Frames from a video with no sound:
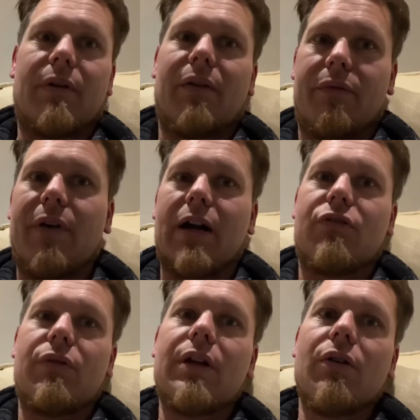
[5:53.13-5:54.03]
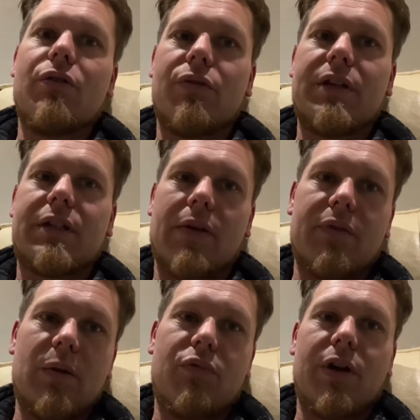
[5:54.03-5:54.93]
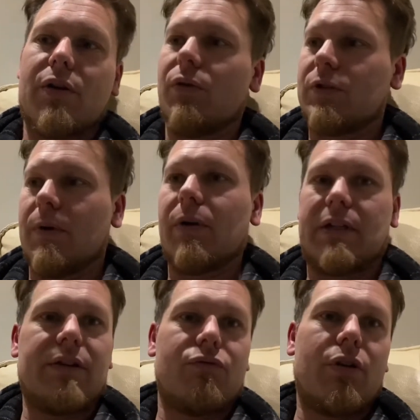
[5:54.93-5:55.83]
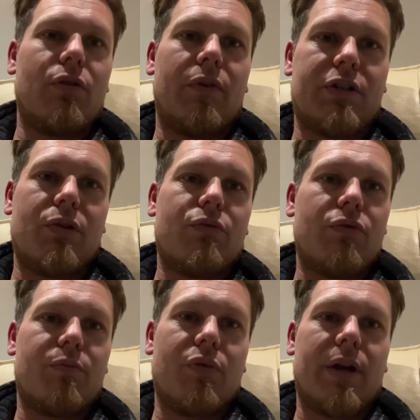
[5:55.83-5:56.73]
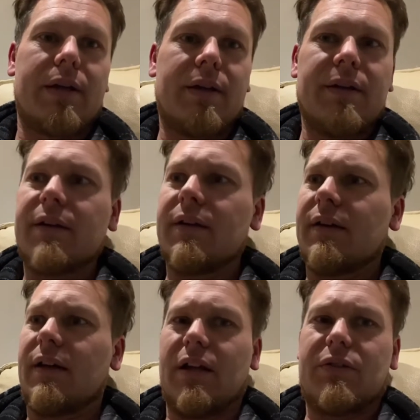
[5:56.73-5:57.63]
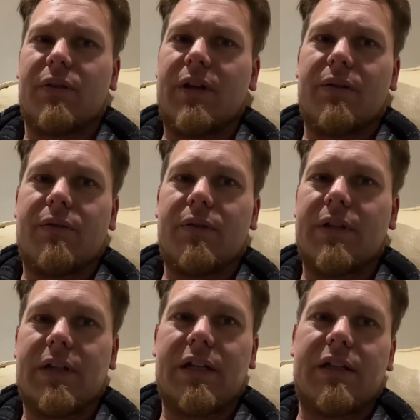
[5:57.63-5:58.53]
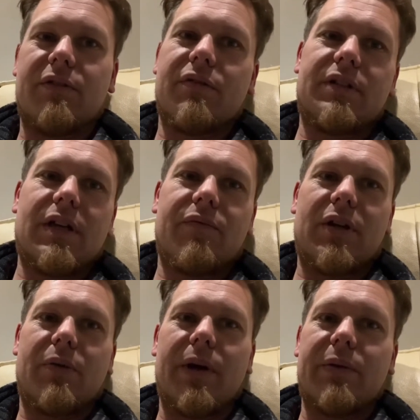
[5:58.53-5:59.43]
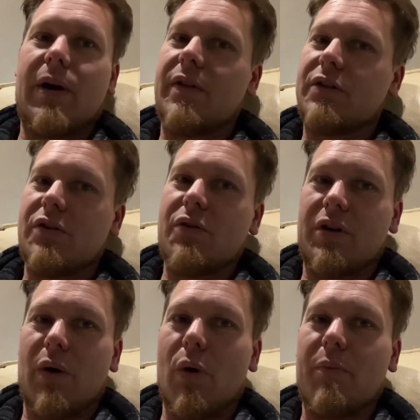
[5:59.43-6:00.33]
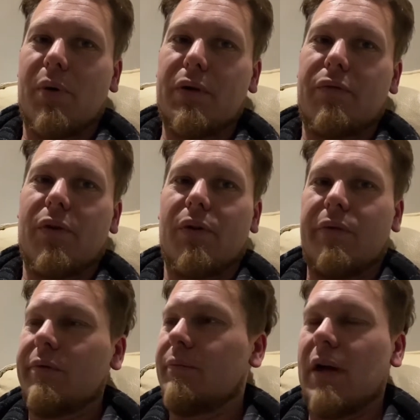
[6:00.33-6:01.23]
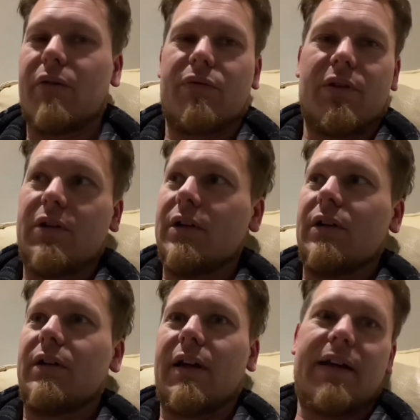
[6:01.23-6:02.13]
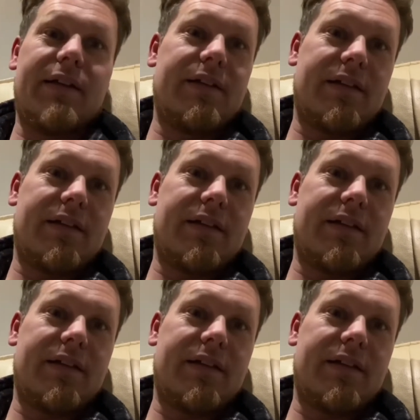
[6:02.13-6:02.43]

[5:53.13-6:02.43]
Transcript: factory 170 brake horsepower, it's like running over 200 brake, and it's only 160, 170 quid, where the Toyota 1.4 petrol is